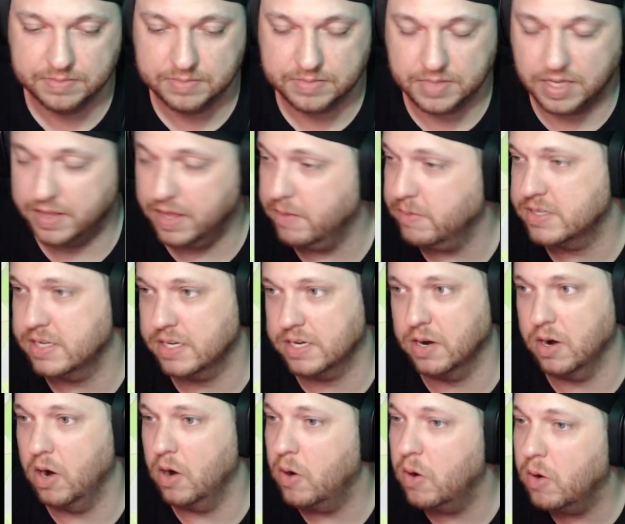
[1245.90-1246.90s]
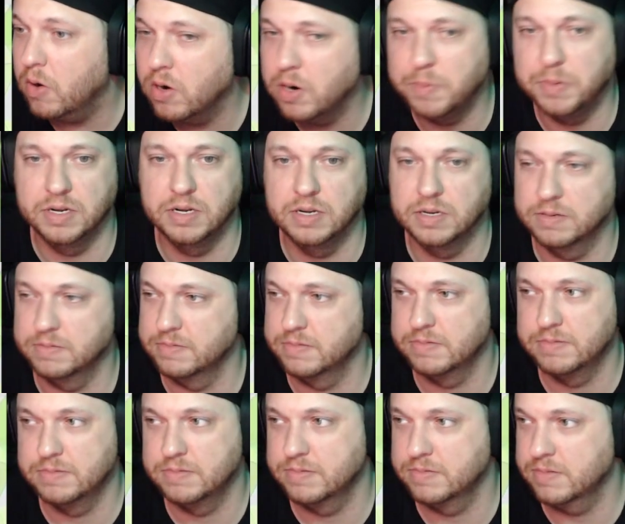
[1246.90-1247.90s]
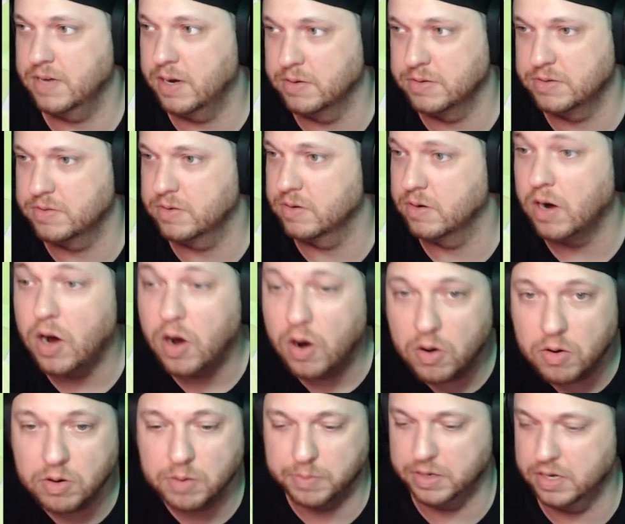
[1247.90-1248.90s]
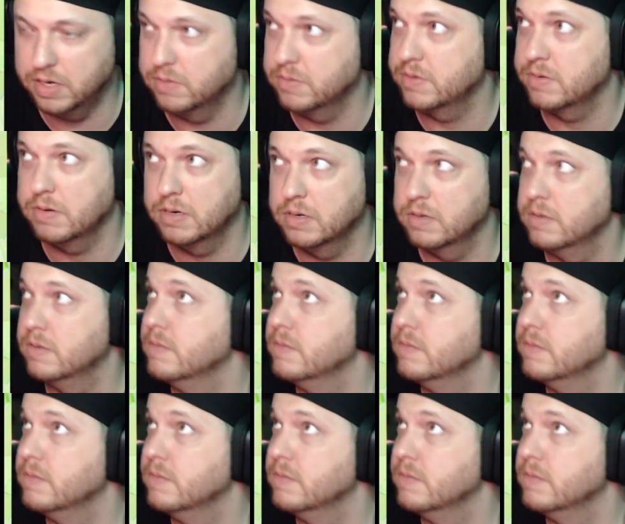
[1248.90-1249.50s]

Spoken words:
That was like a horrible outro. Horrible outro.